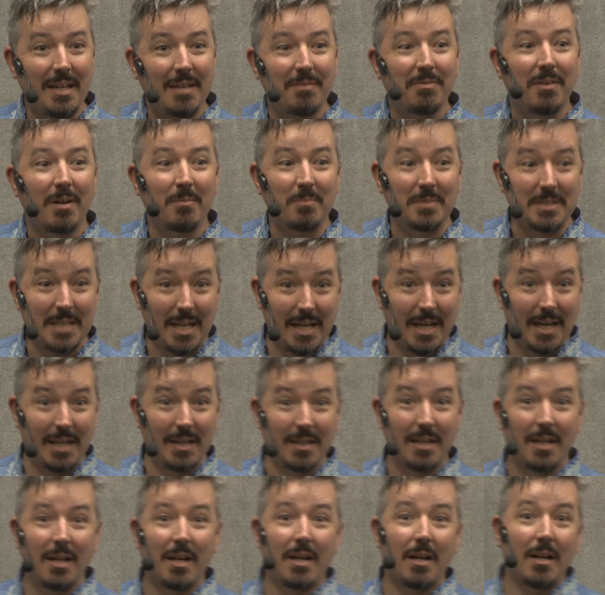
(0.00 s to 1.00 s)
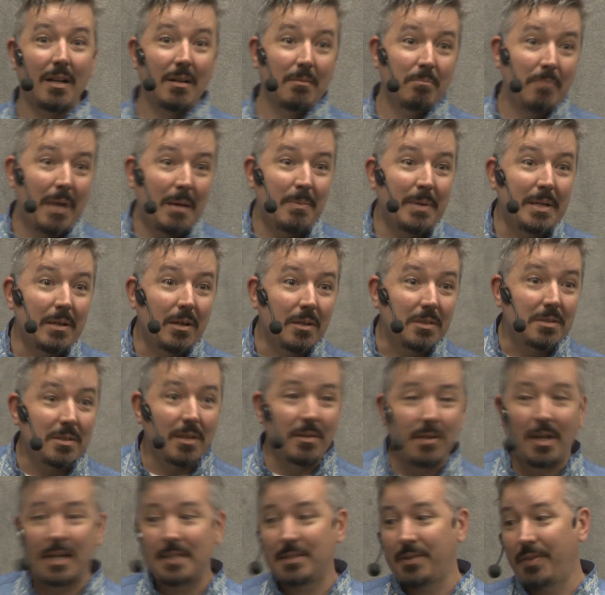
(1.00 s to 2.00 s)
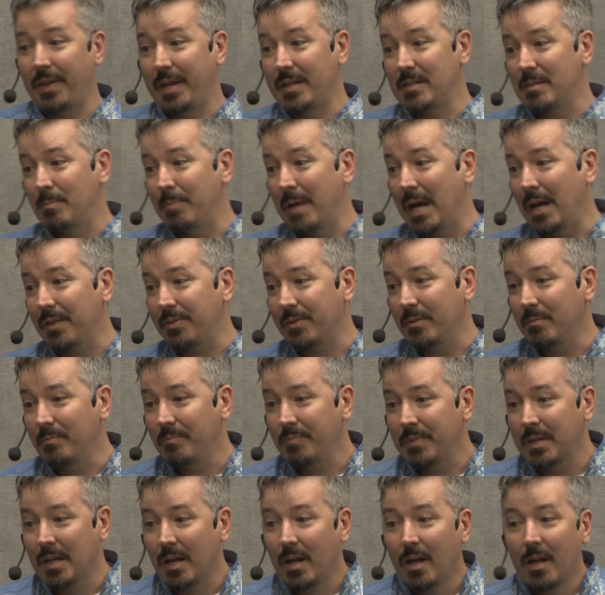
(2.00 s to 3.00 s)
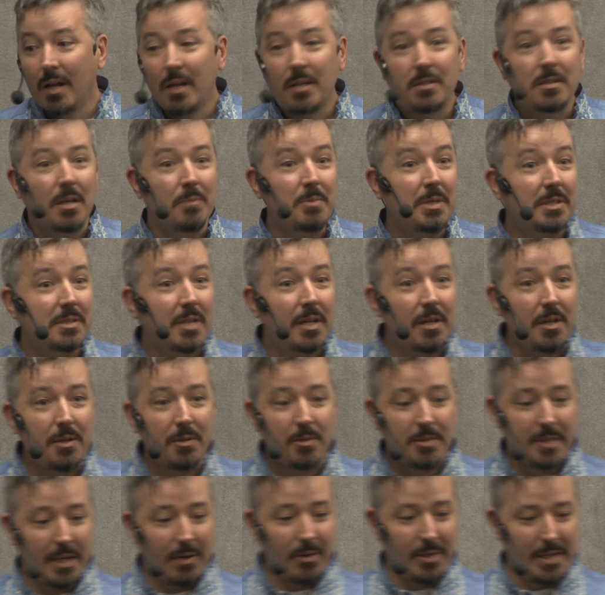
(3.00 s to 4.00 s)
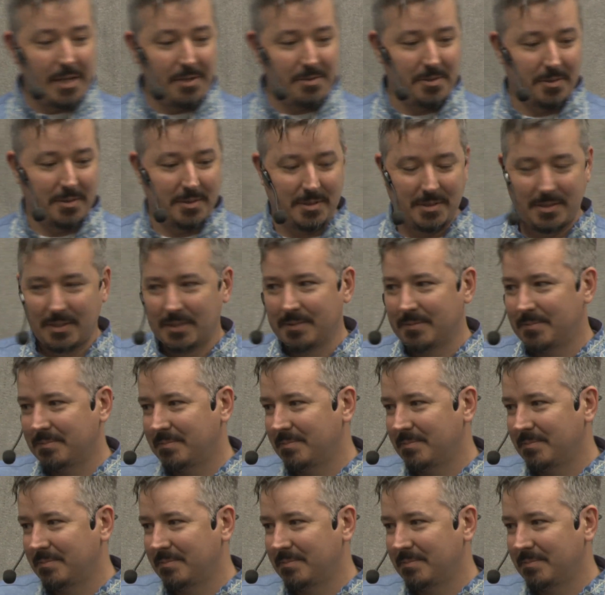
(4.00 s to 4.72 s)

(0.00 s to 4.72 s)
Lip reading: if I'm saying maybe not so nice things about them. So I'm just going to use their initials.